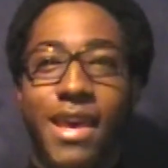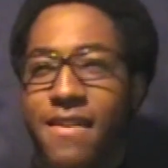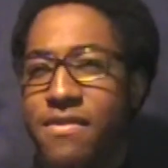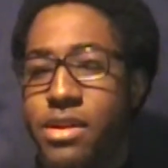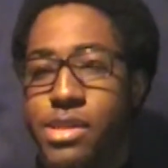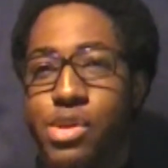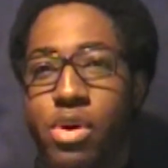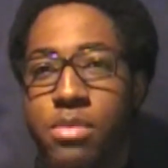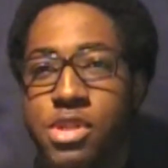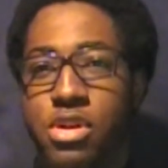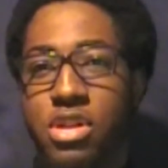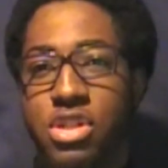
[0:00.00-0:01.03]
If there's no
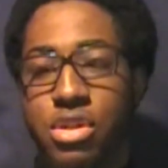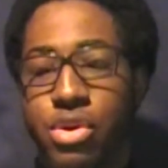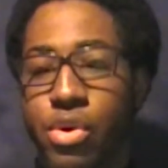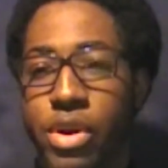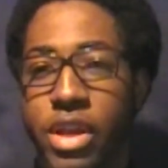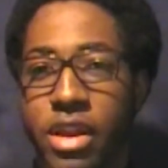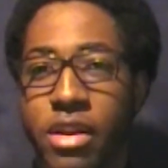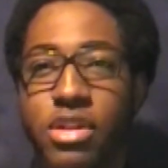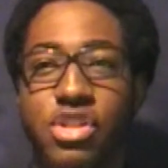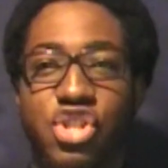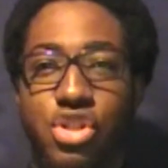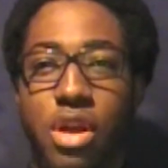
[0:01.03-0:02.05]
obstruction noted,
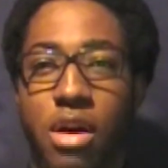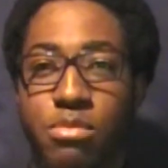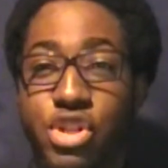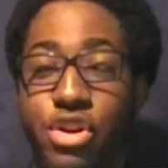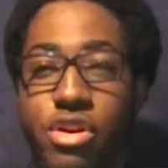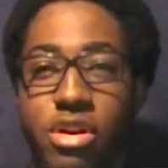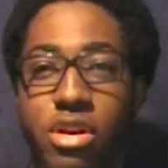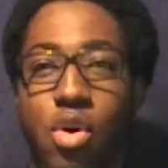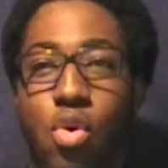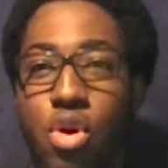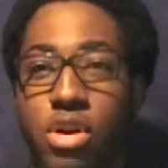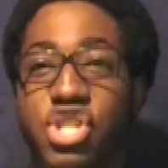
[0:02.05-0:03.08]
turn
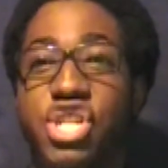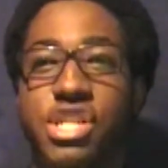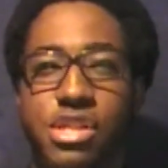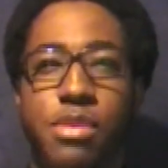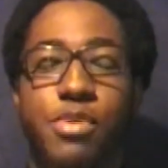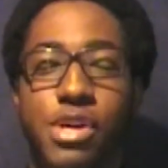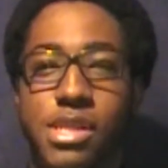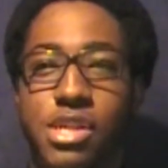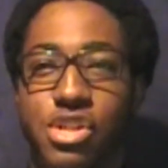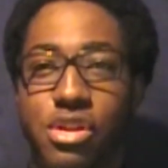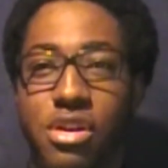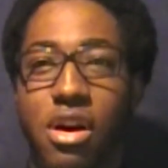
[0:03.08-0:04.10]
or change the
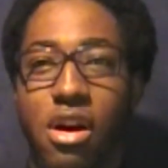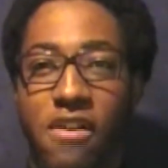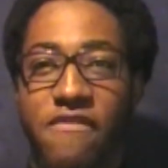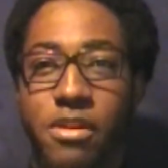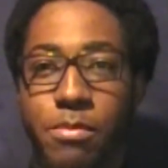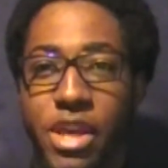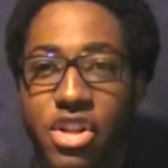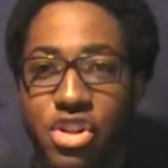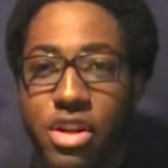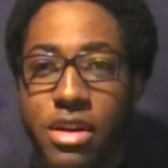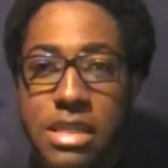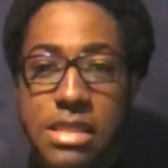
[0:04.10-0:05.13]
position of the
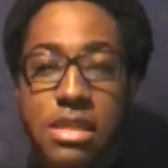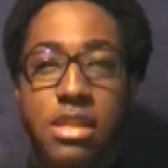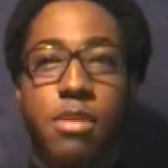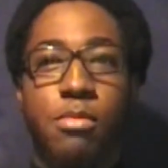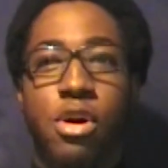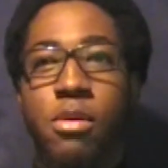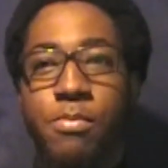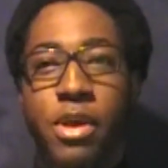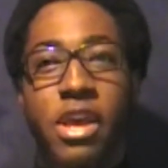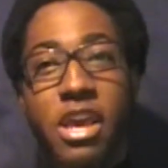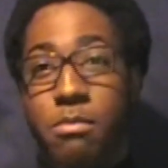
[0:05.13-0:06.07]
patient. Sit them up.